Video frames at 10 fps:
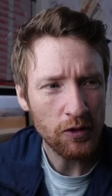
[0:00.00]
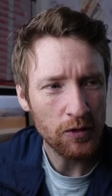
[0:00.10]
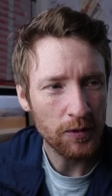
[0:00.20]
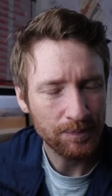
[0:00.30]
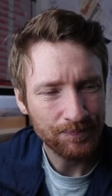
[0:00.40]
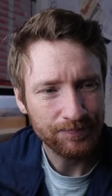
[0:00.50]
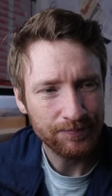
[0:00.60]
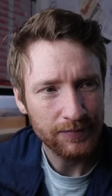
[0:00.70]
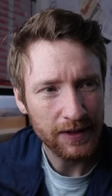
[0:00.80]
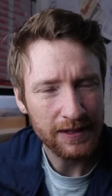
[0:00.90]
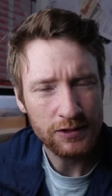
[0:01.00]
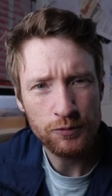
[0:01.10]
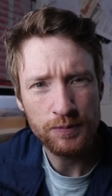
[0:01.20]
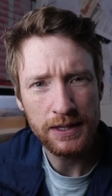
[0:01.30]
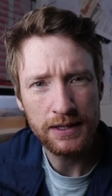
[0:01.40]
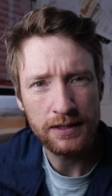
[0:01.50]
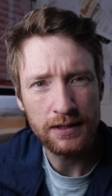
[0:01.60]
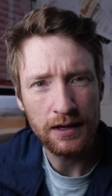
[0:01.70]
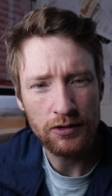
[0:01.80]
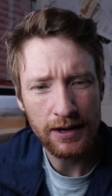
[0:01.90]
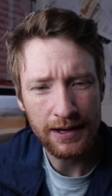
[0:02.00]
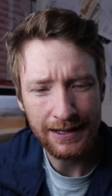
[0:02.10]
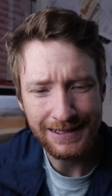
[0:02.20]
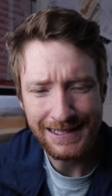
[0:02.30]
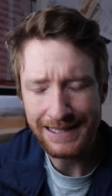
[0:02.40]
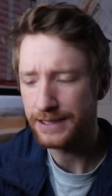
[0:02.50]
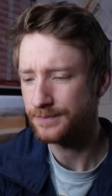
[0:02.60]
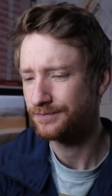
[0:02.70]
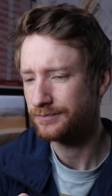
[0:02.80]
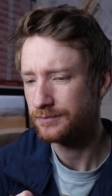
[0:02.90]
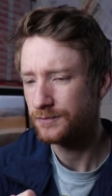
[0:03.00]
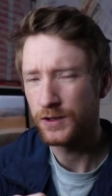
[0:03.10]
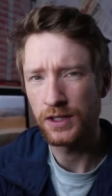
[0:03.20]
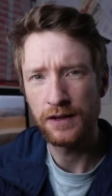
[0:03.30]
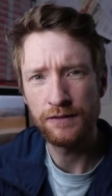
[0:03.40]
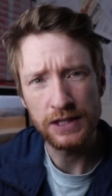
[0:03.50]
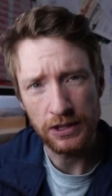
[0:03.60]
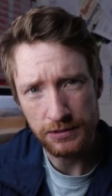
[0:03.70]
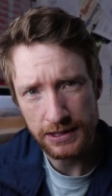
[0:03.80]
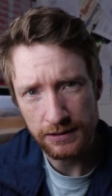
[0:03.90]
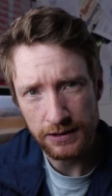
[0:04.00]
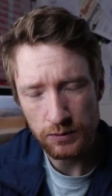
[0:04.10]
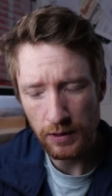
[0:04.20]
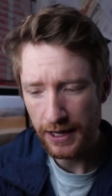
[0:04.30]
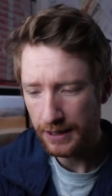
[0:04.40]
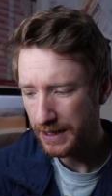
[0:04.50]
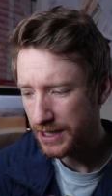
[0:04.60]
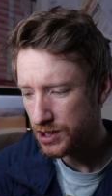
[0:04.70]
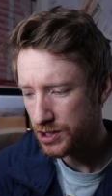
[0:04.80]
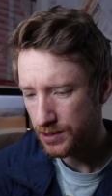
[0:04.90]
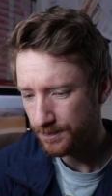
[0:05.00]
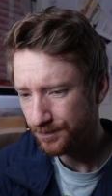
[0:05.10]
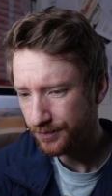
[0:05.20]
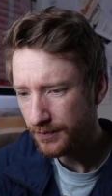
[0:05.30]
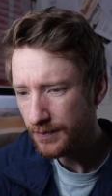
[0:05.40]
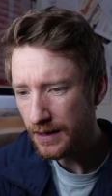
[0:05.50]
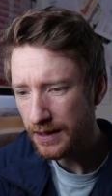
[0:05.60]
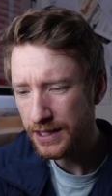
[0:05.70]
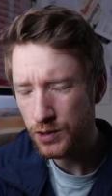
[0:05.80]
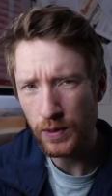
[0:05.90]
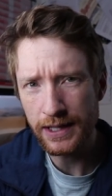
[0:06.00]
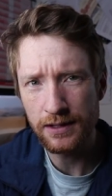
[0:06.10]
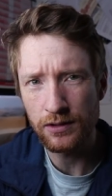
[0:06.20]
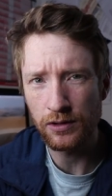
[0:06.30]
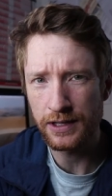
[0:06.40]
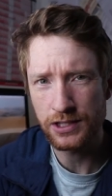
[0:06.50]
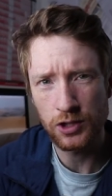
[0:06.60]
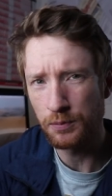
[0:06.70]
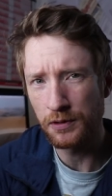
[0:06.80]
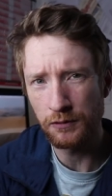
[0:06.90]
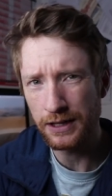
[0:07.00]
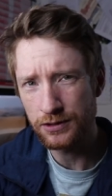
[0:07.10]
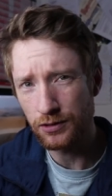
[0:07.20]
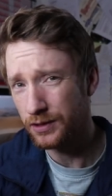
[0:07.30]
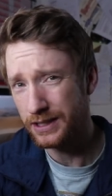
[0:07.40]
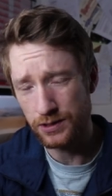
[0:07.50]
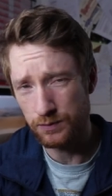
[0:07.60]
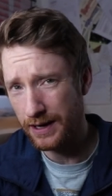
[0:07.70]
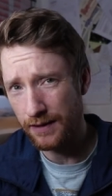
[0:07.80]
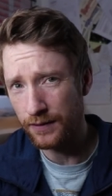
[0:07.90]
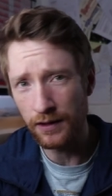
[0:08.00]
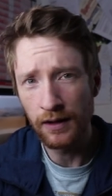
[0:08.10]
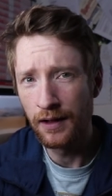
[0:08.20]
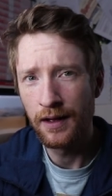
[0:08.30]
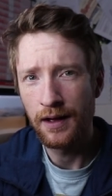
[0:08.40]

thought that this would be a great idea for a video series where each each week or each couple of weeks or each whenever,